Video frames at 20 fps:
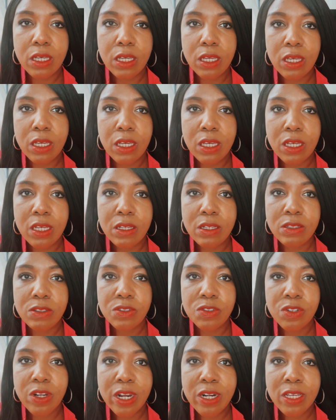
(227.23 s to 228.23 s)

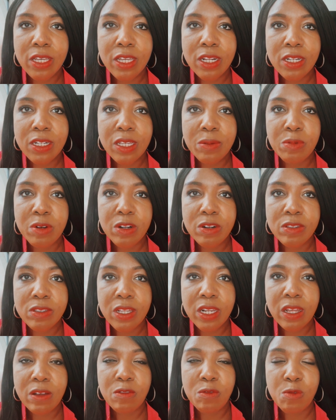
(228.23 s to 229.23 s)
And try to get a deeper
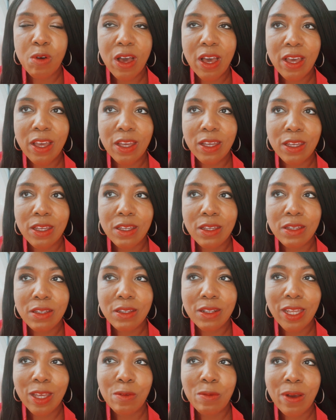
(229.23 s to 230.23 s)
understanding of why.
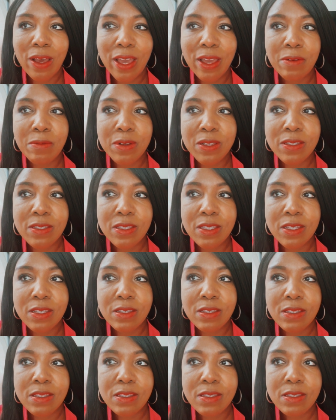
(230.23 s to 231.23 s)
Like, why was
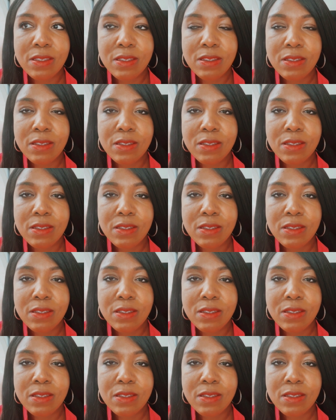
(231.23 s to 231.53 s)
this